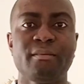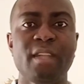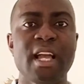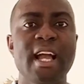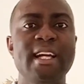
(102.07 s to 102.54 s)

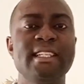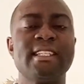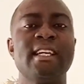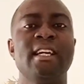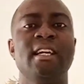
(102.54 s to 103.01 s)
And
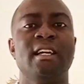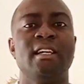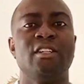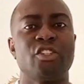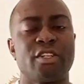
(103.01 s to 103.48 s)

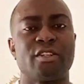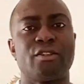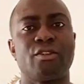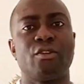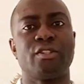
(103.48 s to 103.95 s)
Jesus
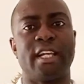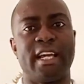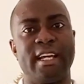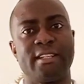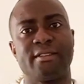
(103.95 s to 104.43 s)
also goes
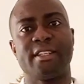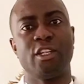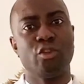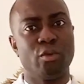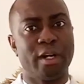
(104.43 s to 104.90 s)
ahead to say,
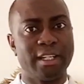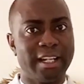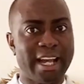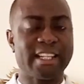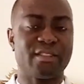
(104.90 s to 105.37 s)
you are the
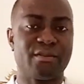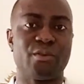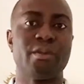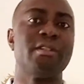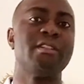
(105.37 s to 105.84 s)
light of the
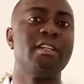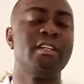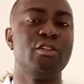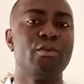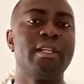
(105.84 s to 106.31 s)
world.
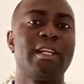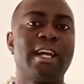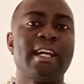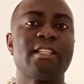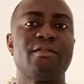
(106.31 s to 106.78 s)
You are the
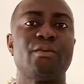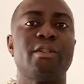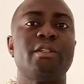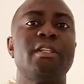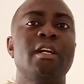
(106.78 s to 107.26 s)
light of the
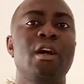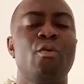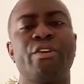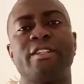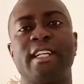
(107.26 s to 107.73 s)
world.
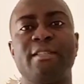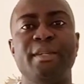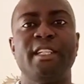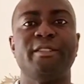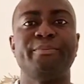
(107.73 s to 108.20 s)
What does that
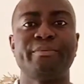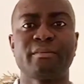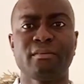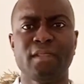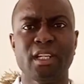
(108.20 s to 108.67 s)
mean?
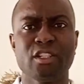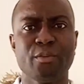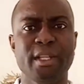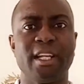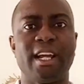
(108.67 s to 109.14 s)
To
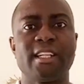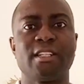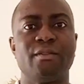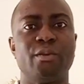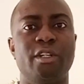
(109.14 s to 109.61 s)
be the light of
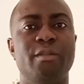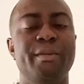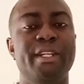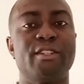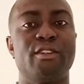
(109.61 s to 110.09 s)
the world
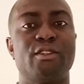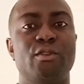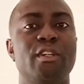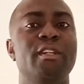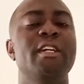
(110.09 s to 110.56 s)
means
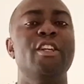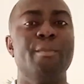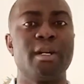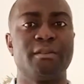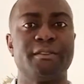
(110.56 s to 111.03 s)
also a
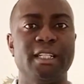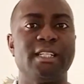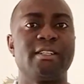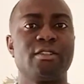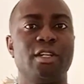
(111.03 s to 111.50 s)
number of
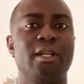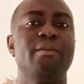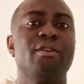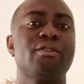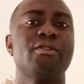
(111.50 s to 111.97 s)
things. So let me
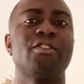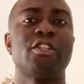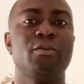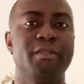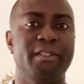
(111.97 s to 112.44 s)
also share
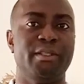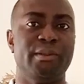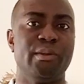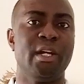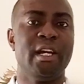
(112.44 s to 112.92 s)
with
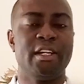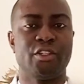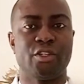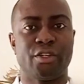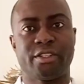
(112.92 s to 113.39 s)
you
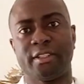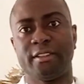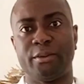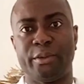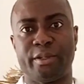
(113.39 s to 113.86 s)
just
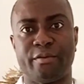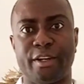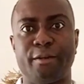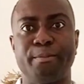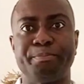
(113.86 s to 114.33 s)
three of
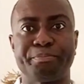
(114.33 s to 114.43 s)
them.